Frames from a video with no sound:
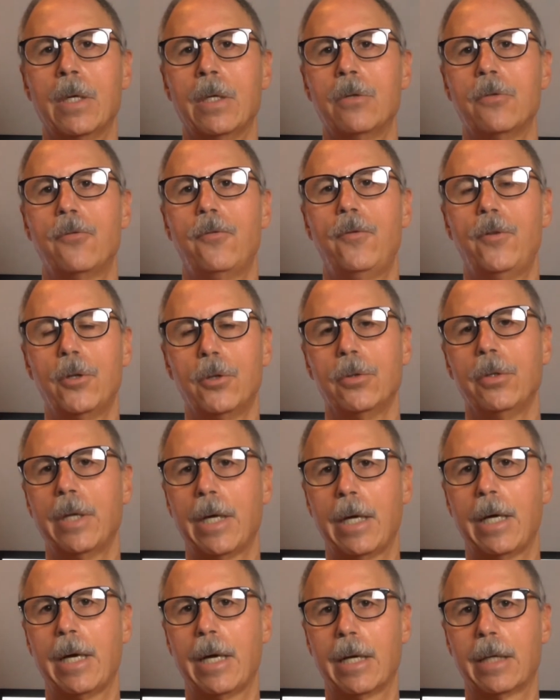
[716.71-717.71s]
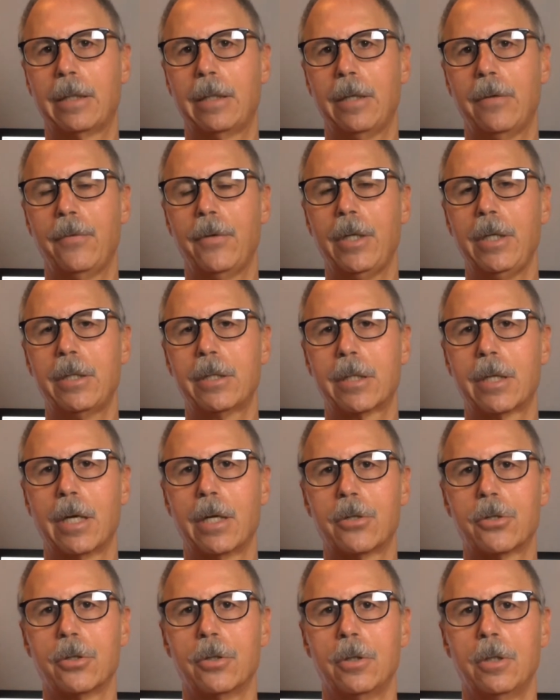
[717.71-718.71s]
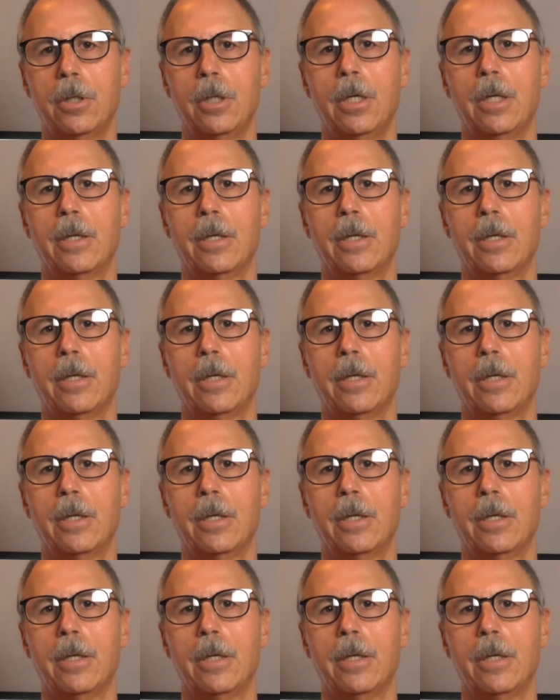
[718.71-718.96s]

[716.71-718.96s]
full day activity schedule.